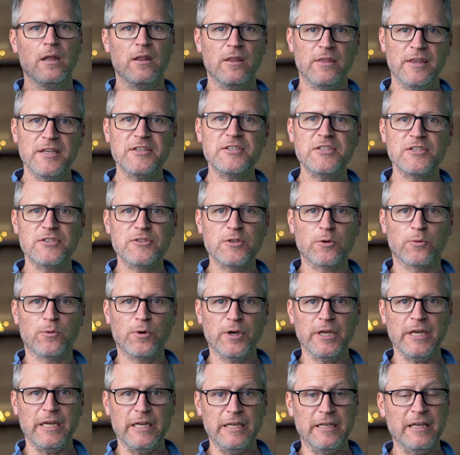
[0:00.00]
This is the
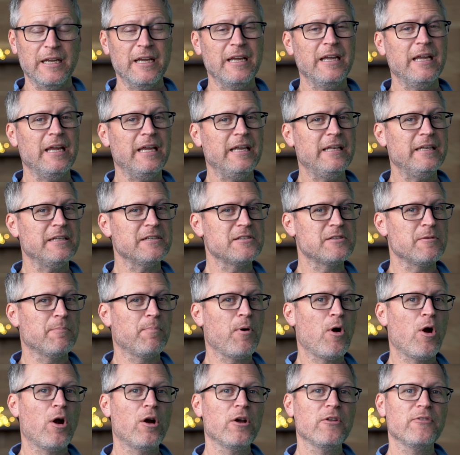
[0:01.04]
reed. It is the
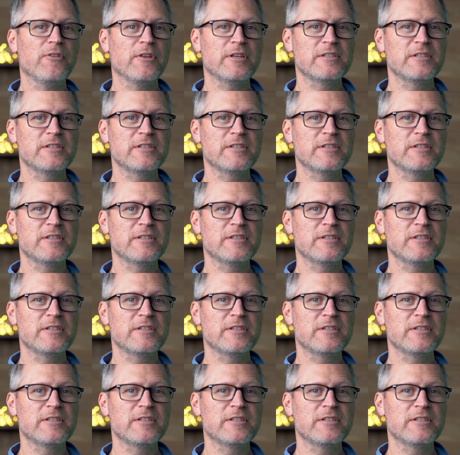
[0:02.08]
part of the